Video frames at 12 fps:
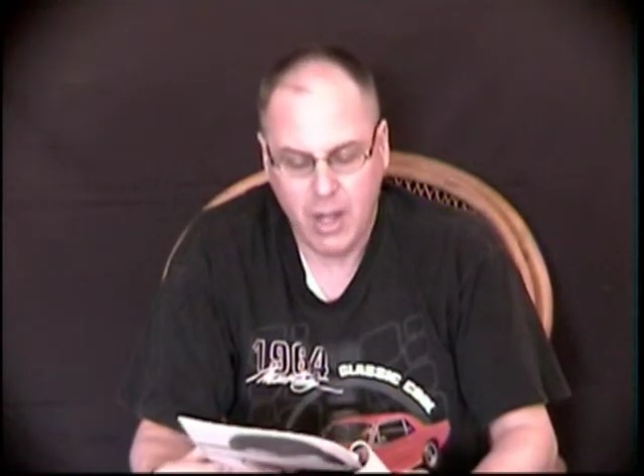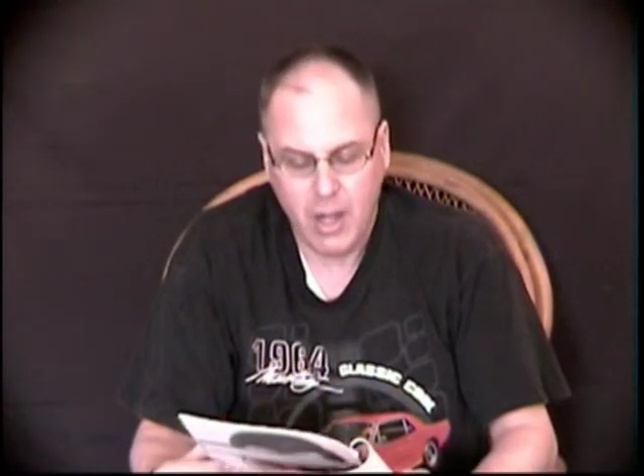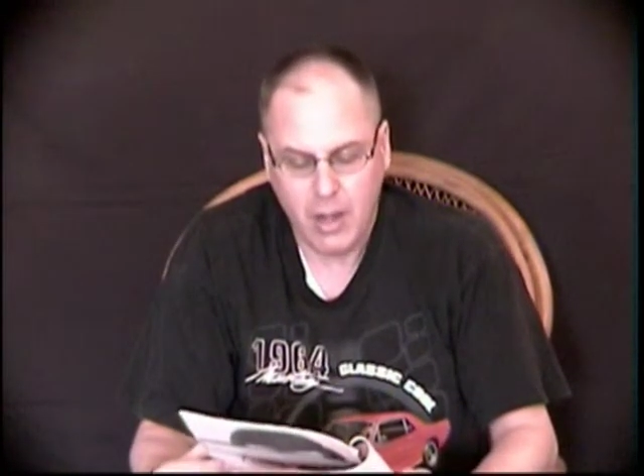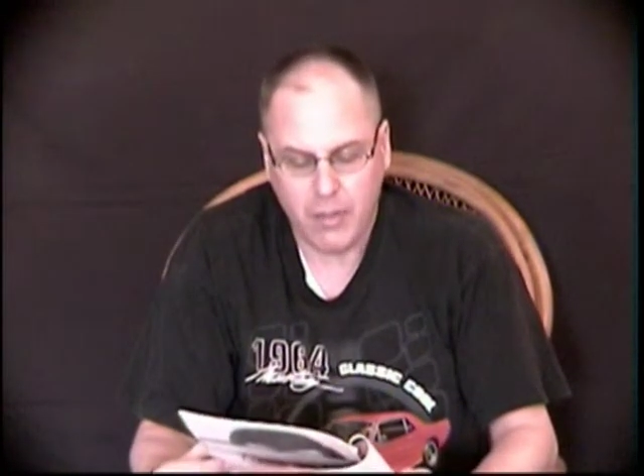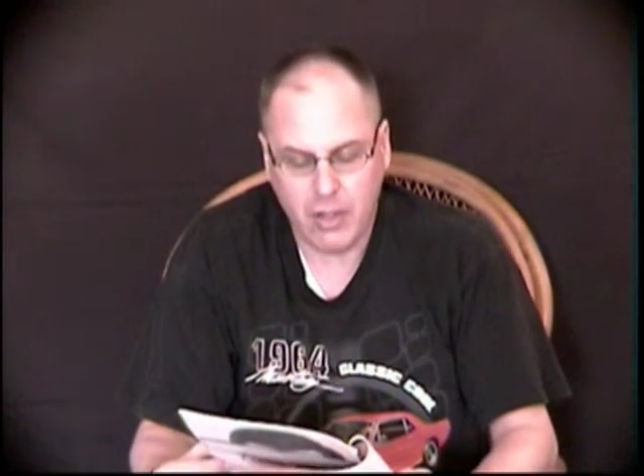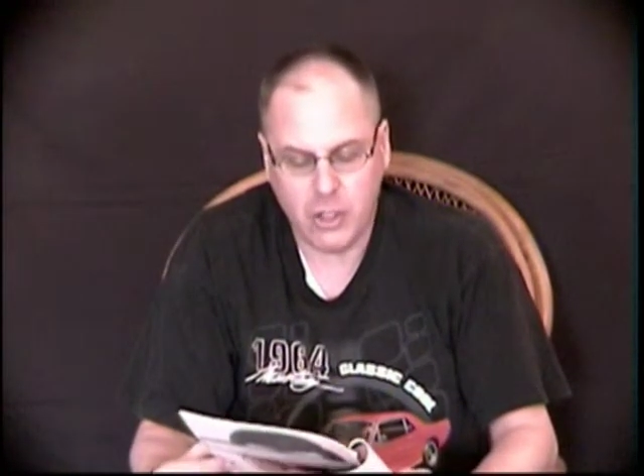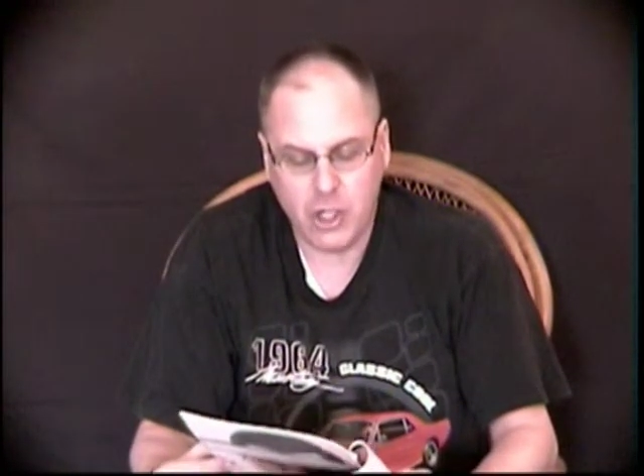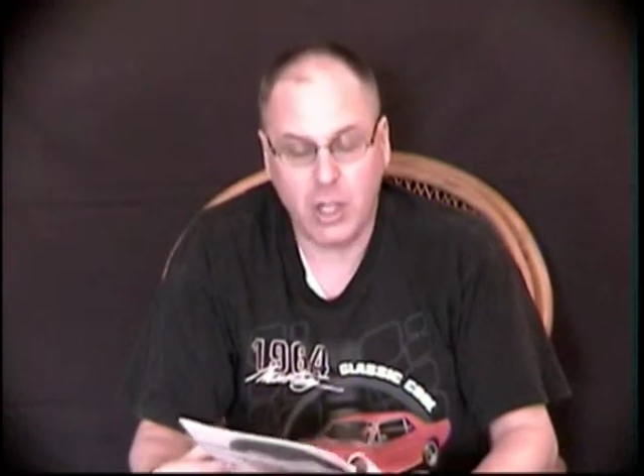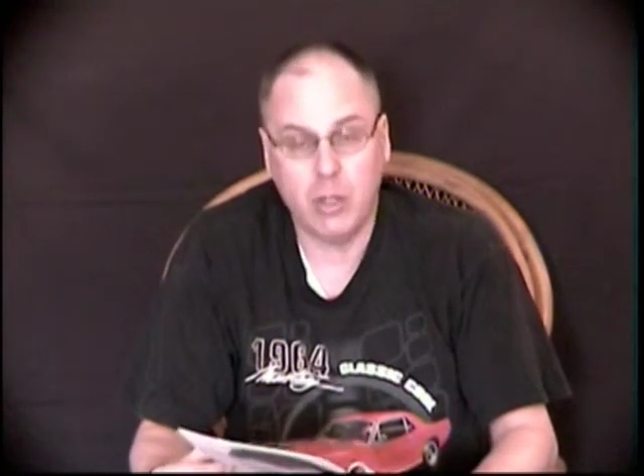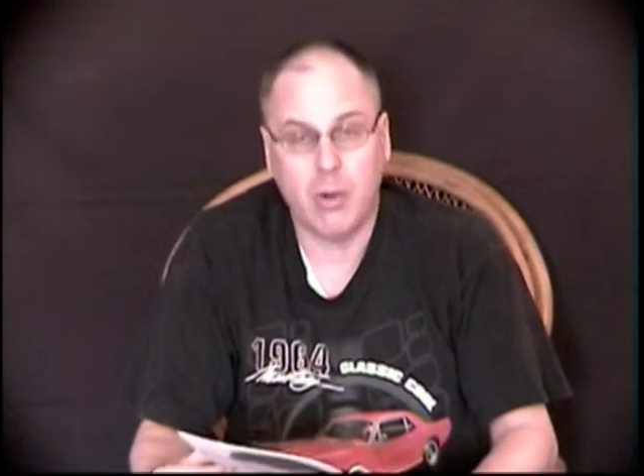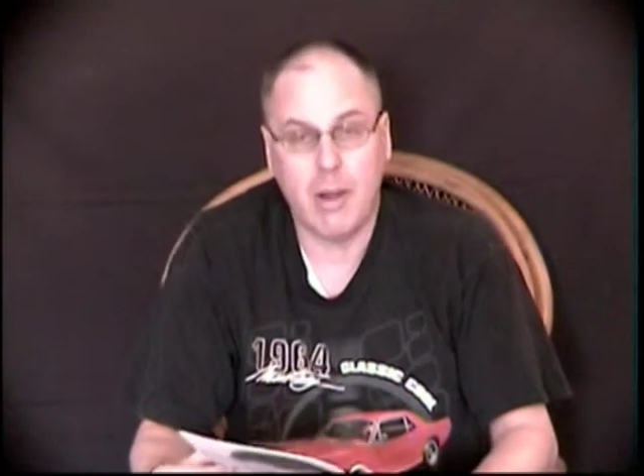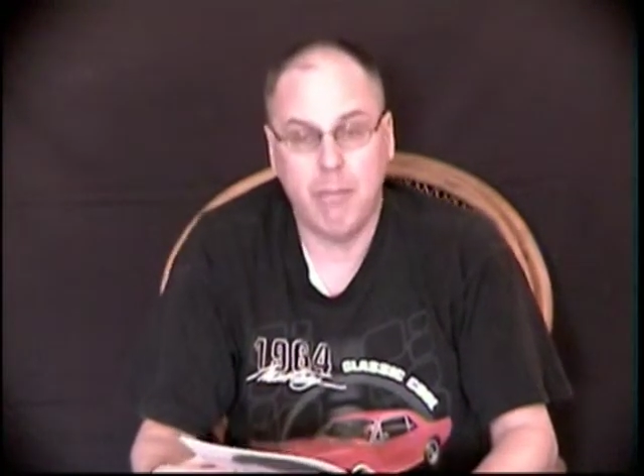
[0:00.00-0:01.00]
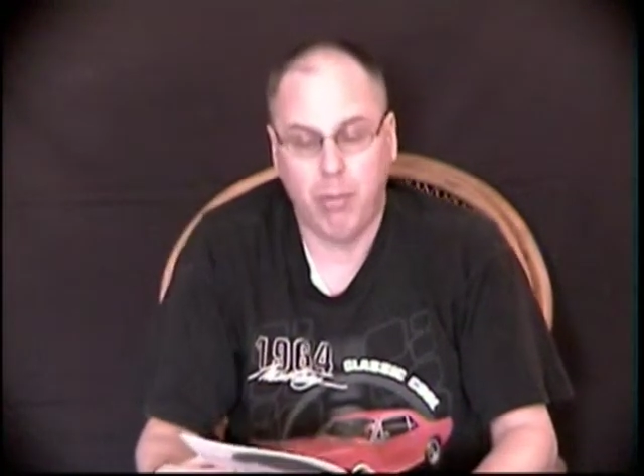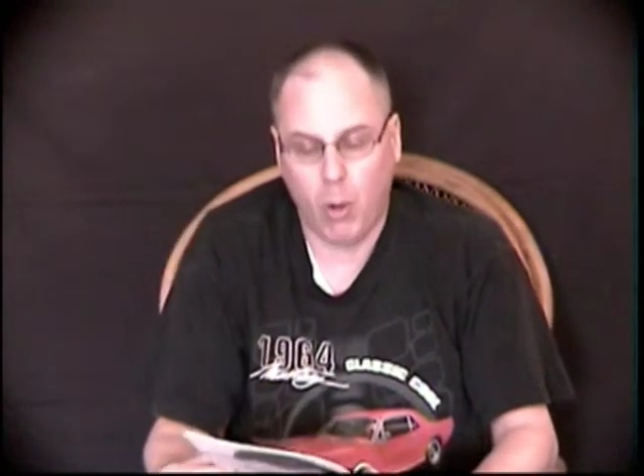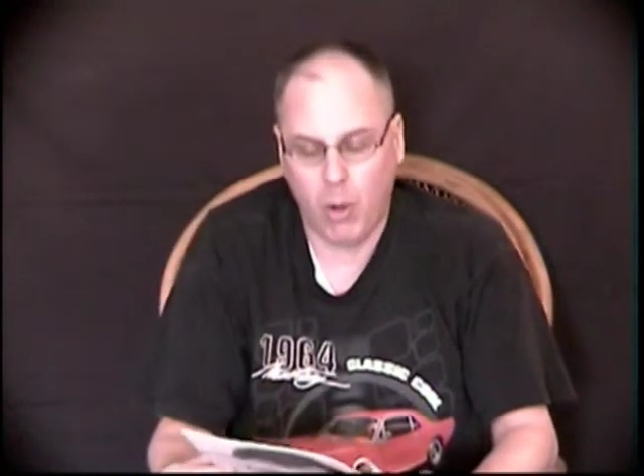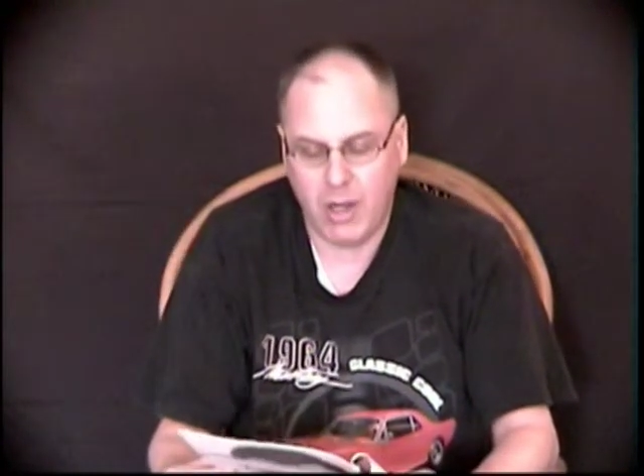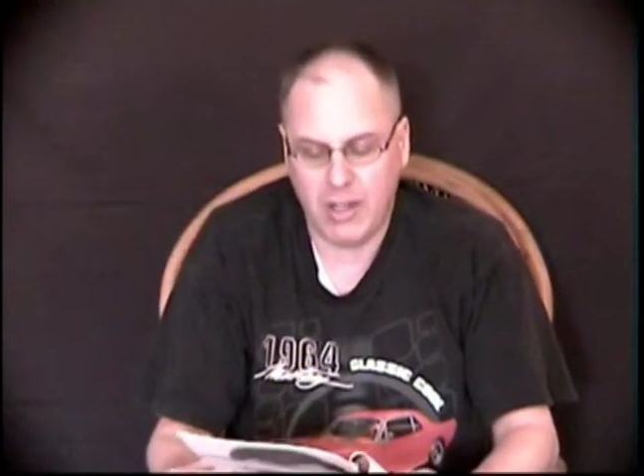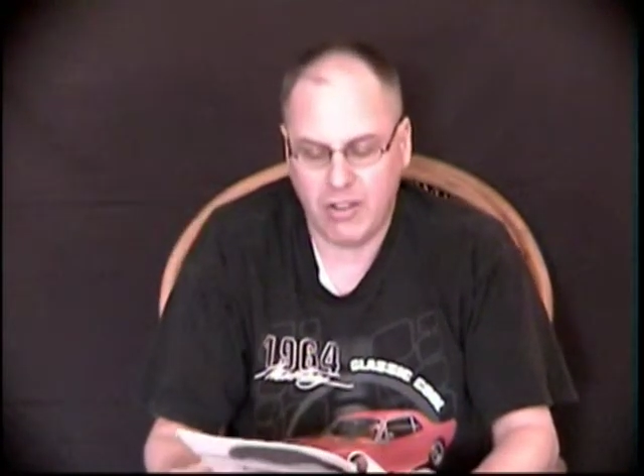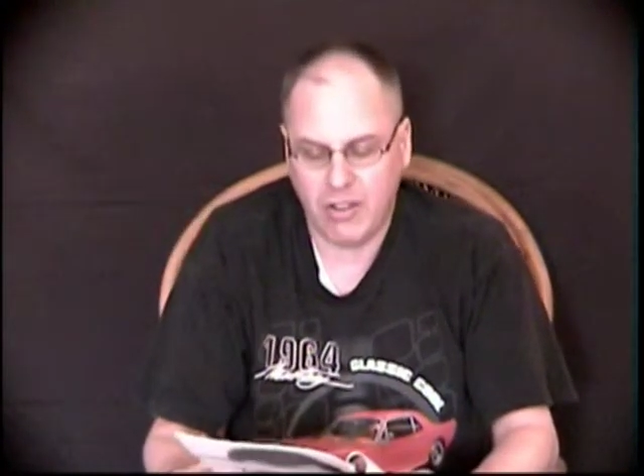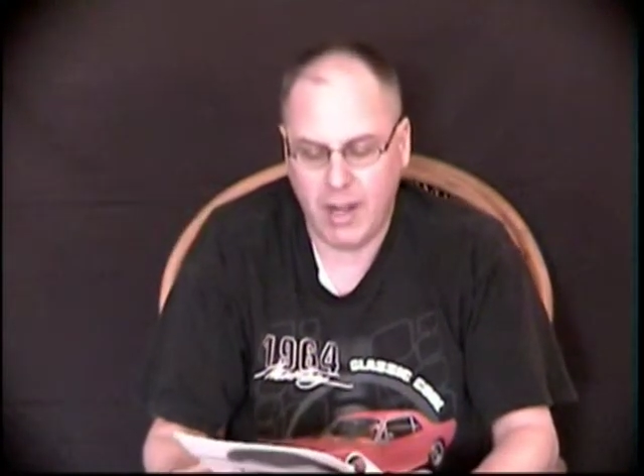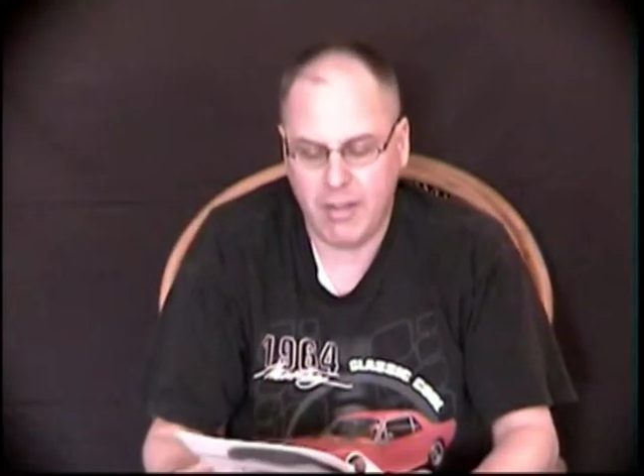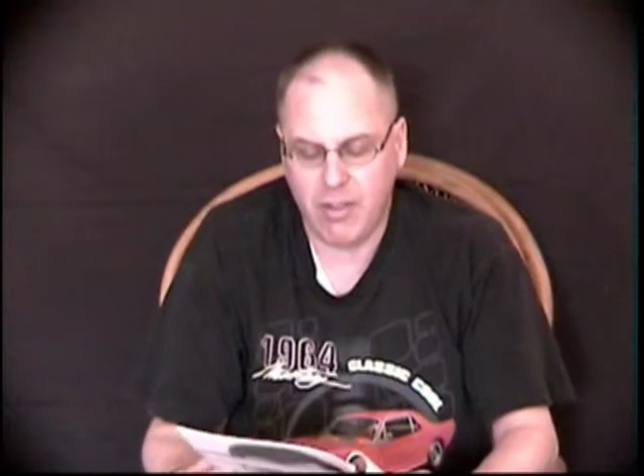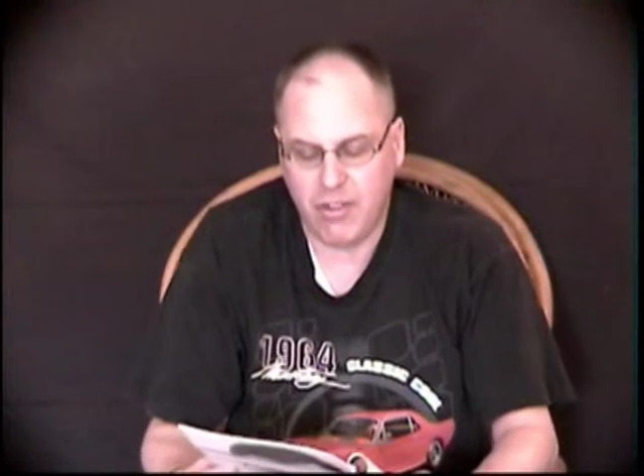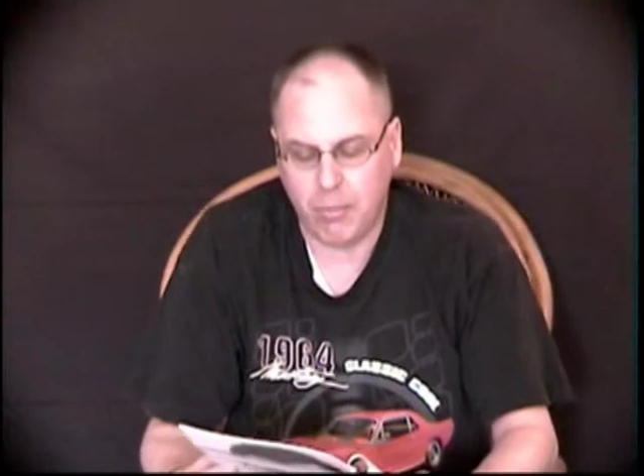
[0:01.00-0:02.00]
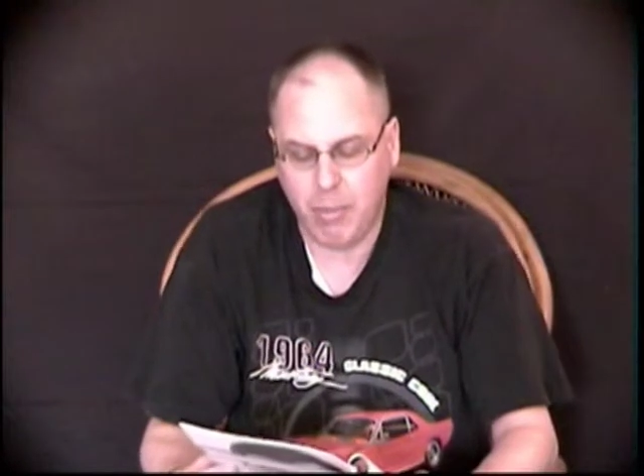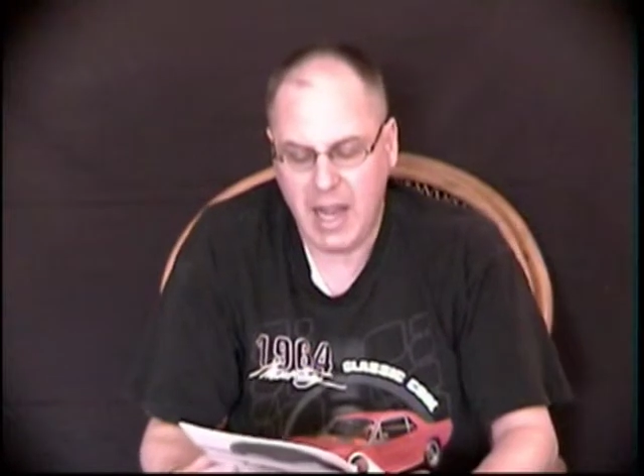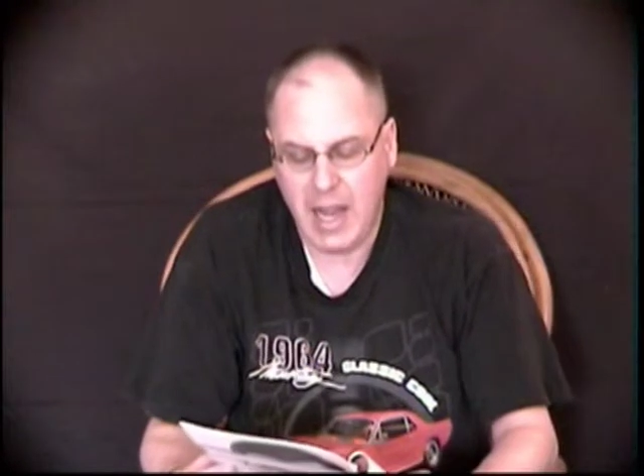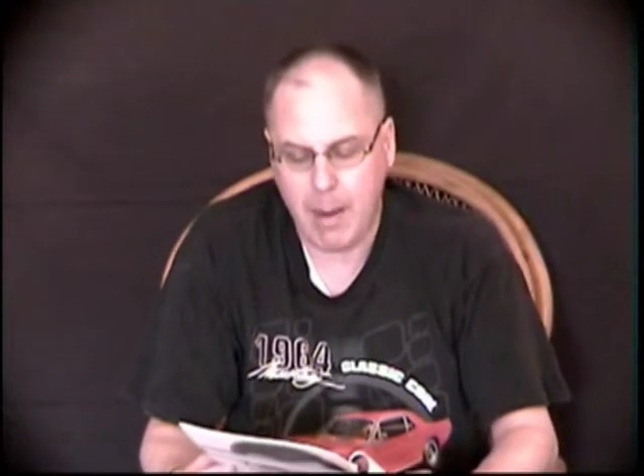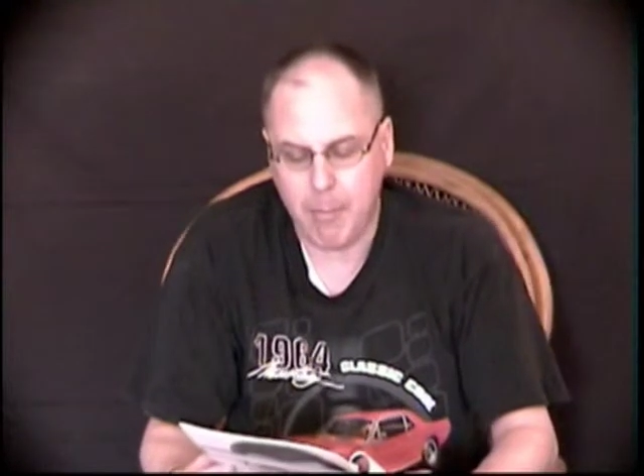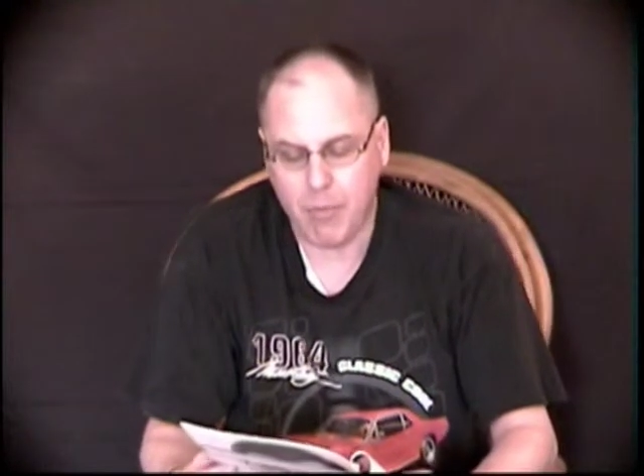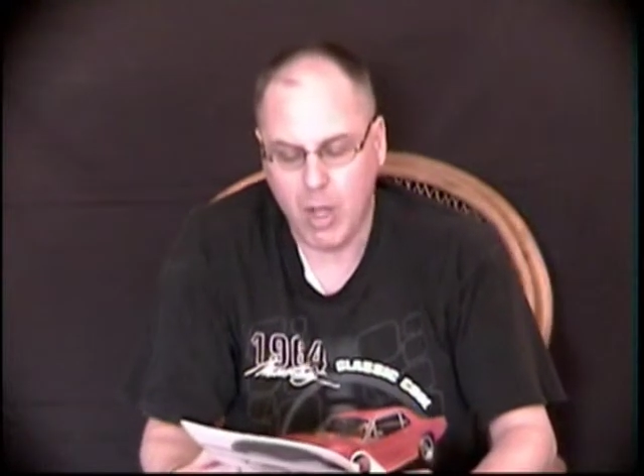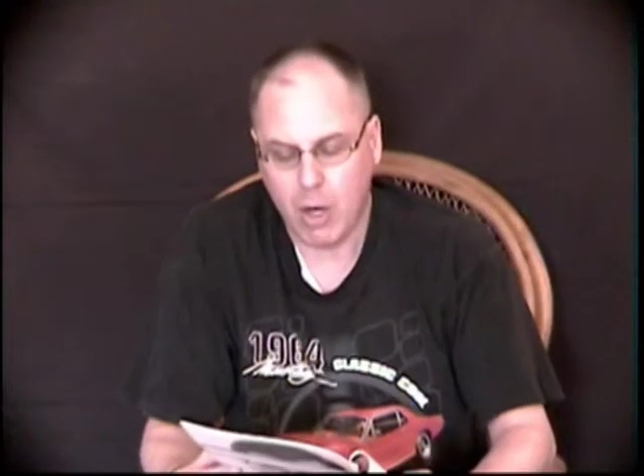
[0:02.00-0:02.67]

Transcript: The children born inside the Spam